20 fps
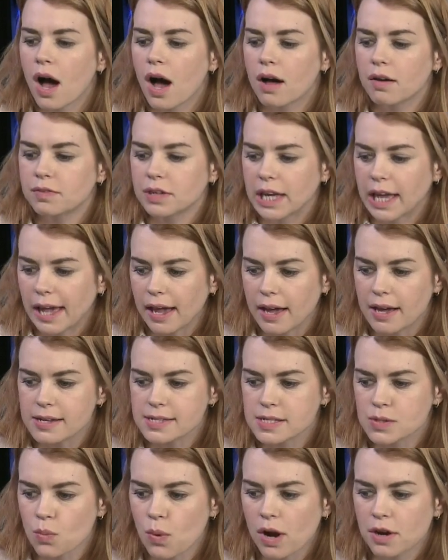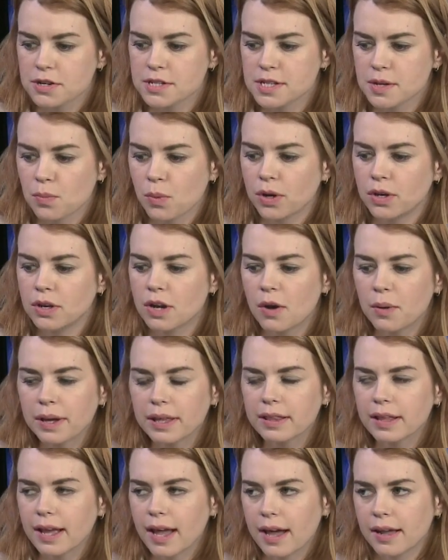of a case where someone
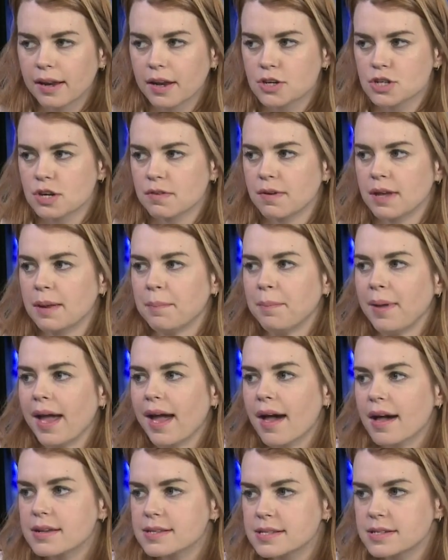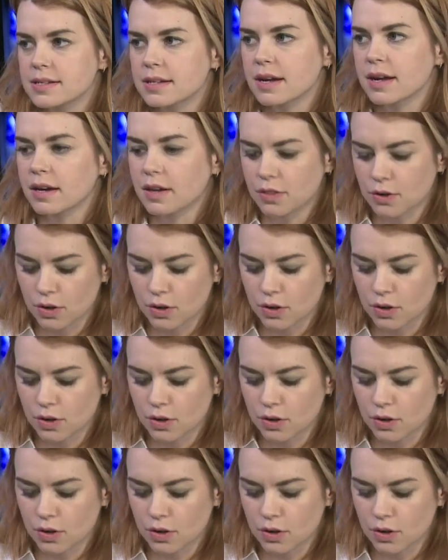knowingly had HIV and passed it,